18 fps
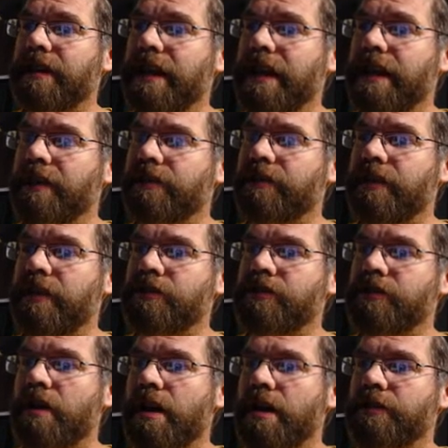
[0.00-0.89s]
Anthony
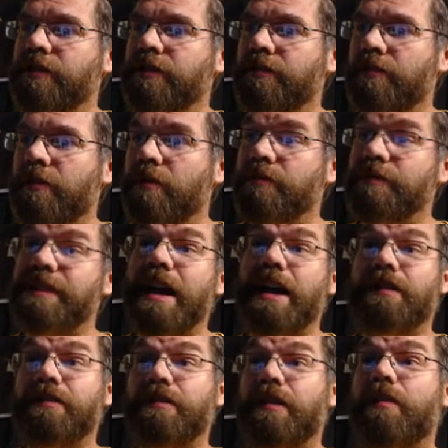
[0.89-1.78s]
Joshua was
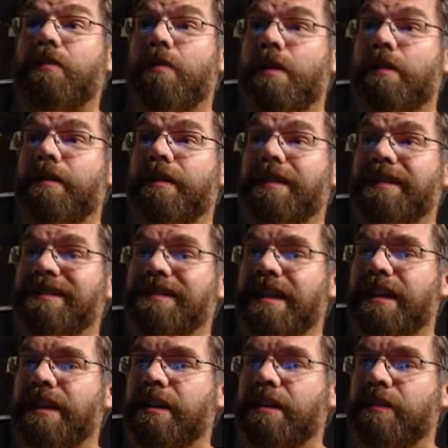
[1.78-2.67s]
actually quoted. He
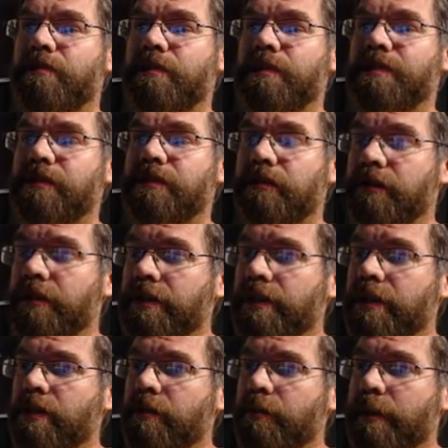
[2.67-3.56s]
said he was
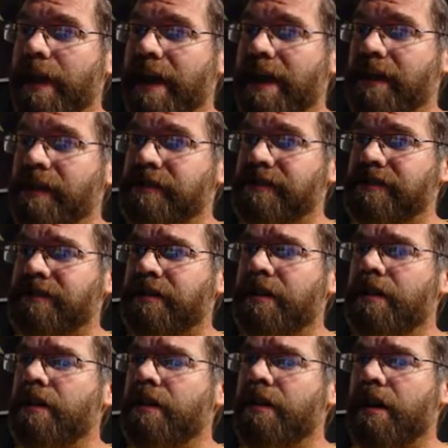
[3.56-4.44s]
looking past
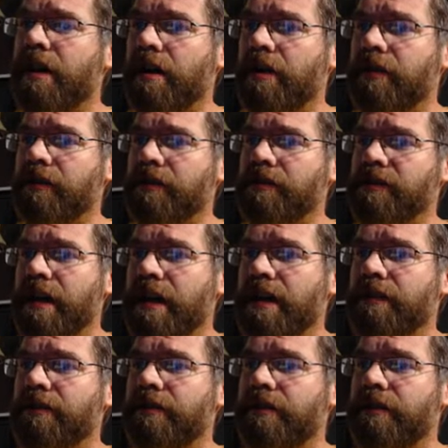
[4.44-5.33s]

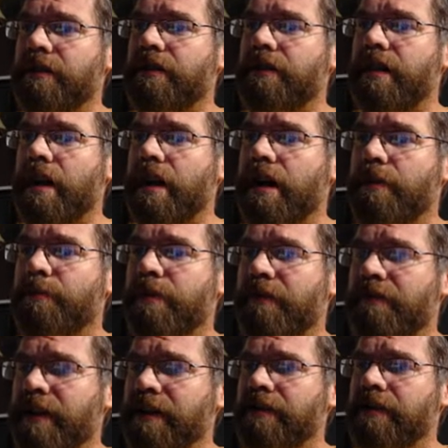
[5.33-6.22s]
Alexander
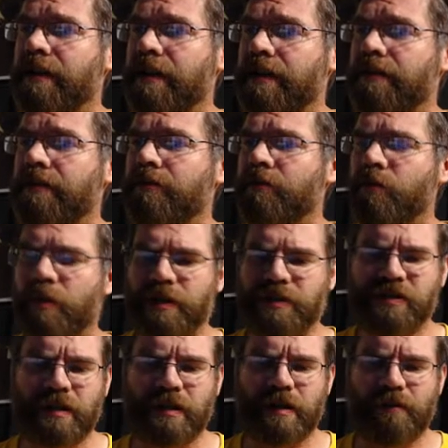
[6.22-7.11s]
Povetkin,
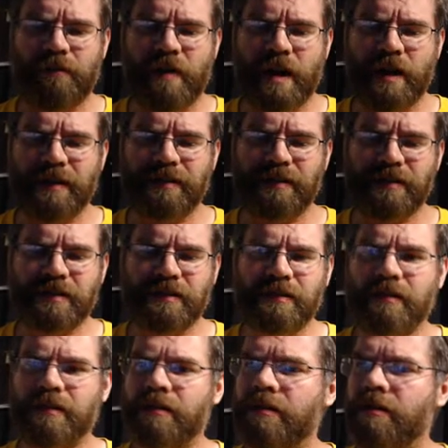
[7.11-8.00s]
which he
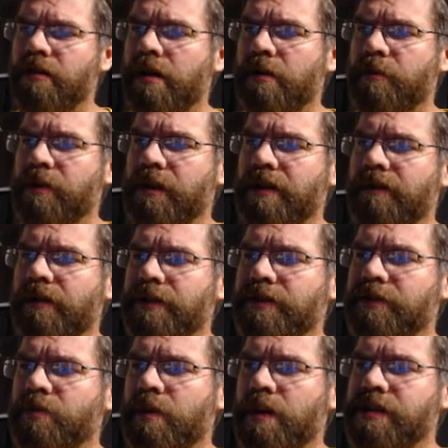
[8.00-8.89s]
fights, I believe, on
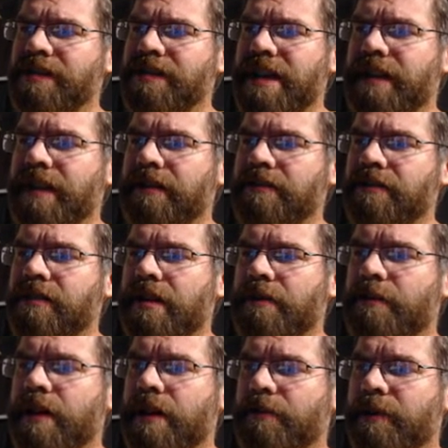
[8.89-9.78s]
the 22nd. It's
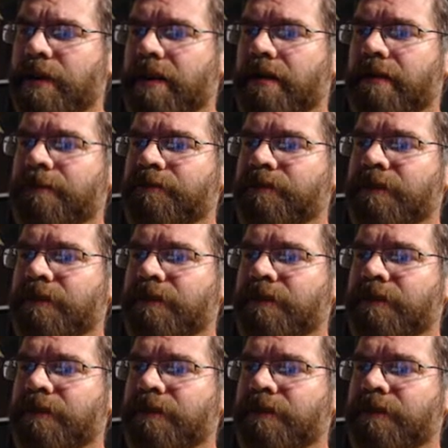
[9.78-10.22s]
coming up here.